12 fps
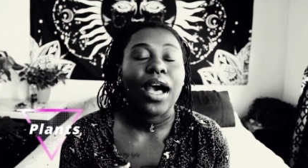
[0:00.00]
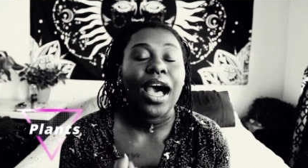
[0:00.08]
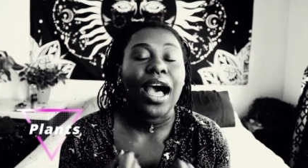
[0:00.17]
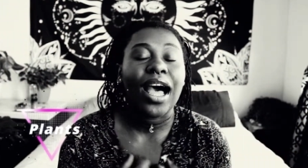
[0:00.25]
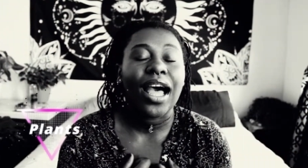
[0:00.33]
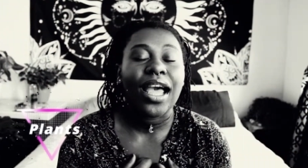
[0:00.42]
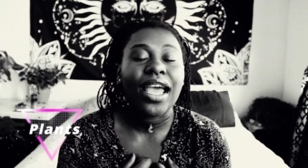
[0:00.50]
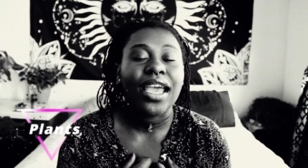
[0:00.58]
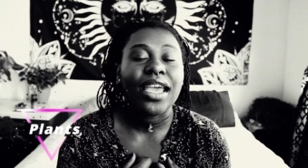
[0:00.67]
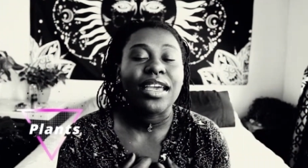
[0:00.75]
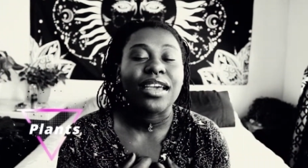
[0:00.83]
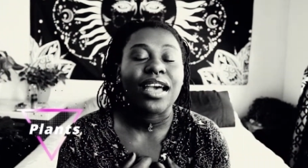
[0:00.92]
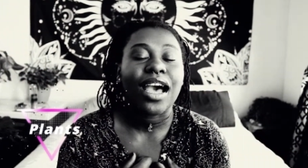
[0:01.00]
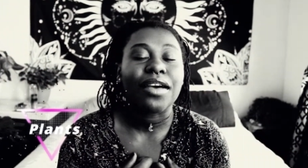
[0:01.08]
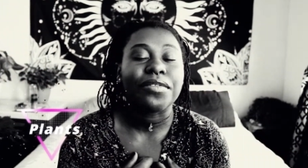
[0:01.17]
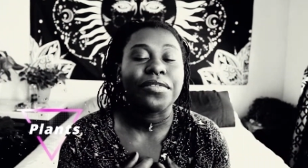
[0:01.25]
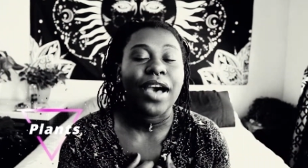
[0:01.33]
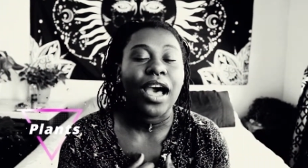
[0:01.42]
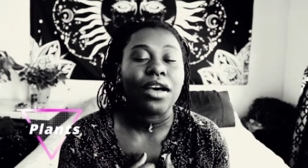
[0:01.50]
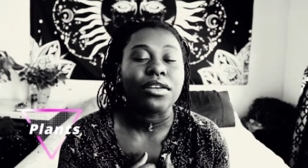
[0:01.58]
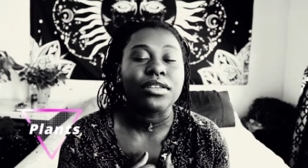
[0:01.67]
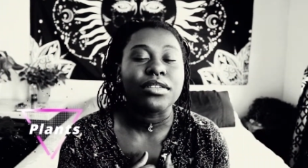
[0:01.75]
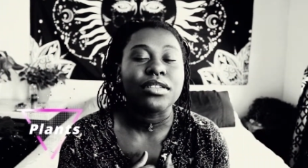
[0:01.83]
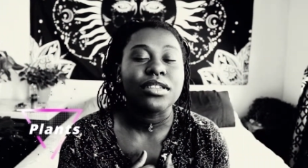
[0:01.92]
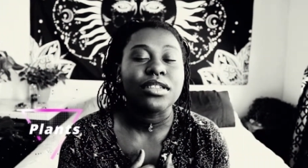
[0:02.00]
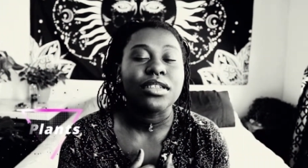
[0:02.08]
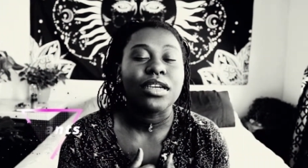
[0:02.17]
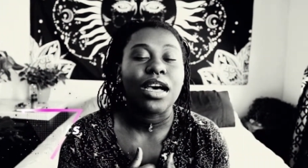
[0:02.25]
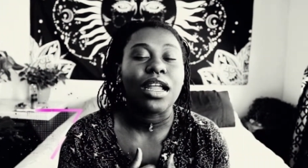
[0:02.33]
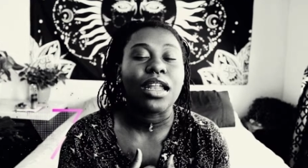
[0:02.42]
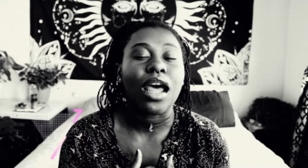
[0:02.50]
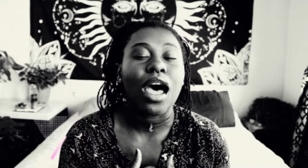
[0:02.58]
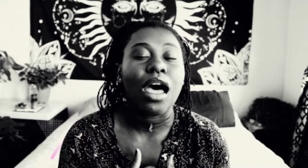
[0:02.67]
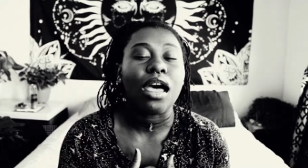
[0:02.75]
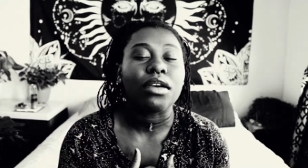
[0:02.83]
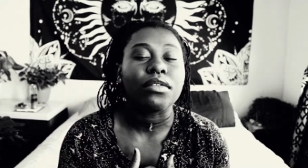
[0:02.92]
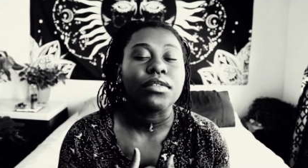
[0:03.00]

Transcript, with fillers: I have found a love